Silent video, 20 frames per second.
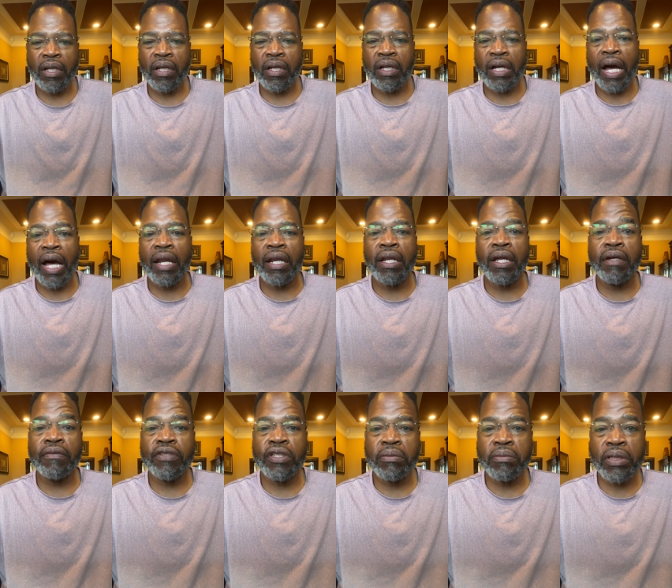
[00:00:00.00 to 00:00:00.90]
God
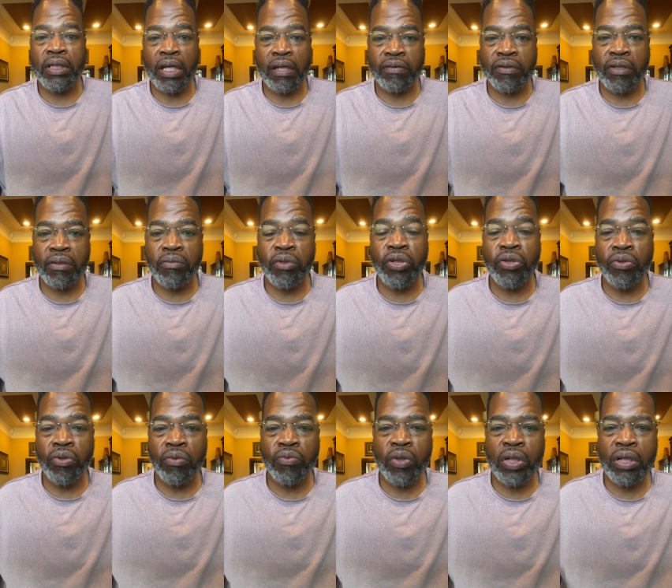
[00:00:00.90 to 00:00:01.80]
loves himself some you,
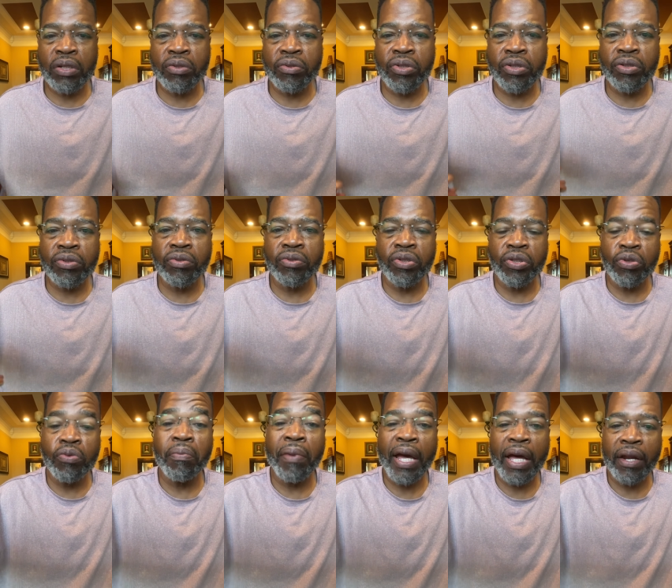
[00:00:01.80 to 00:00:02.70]
and we do too. You
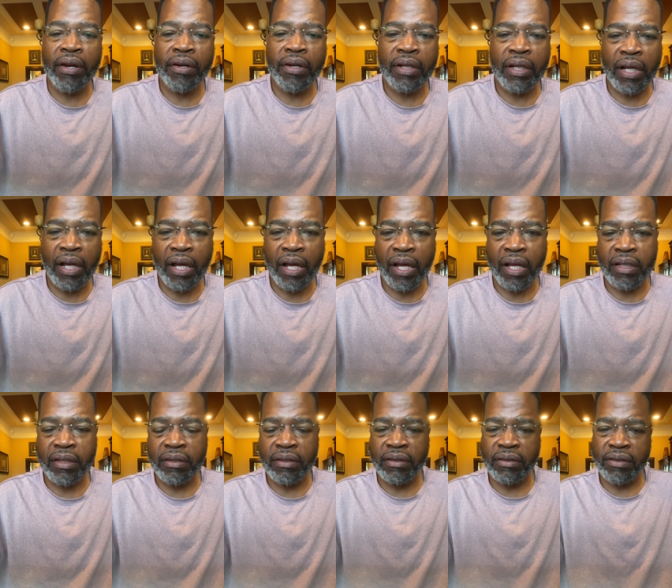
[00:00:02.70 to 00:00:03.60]
matter to God.
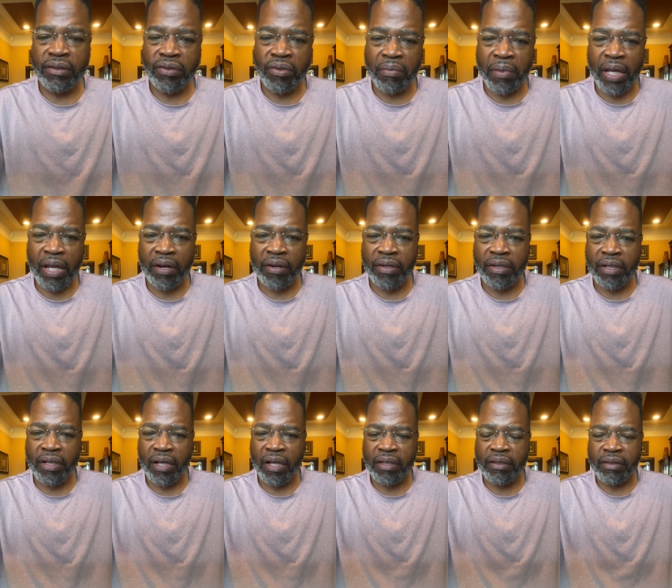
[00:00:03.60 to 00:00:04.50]
You matter to
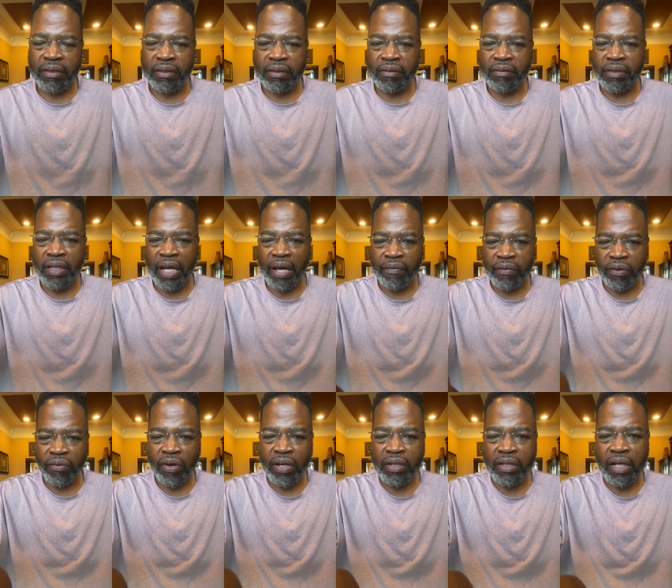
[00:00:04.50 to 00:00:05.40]
us. Have a
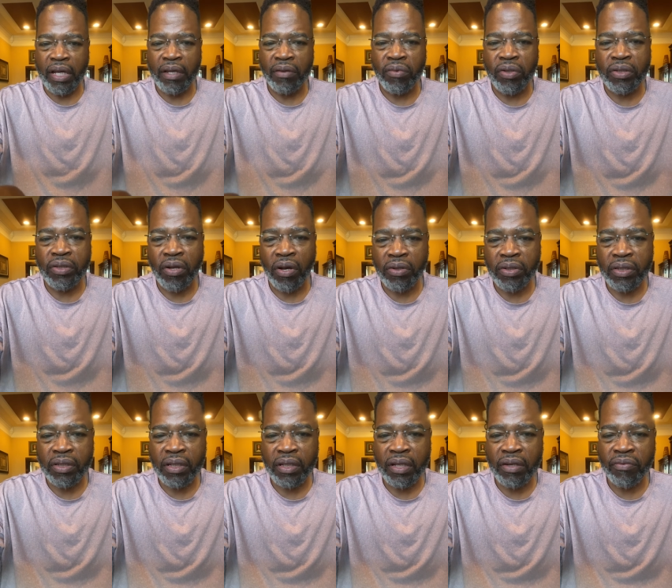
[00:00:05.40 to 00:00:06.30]
great day. We'll talk to
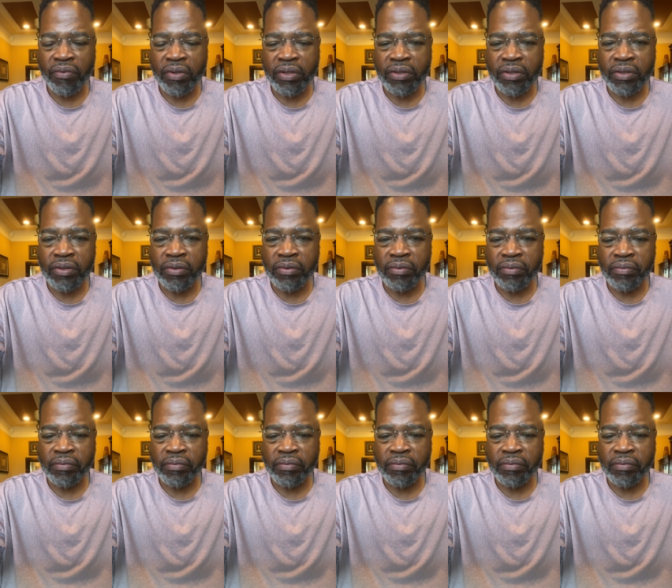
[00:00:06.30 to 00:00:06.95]
you again real soon.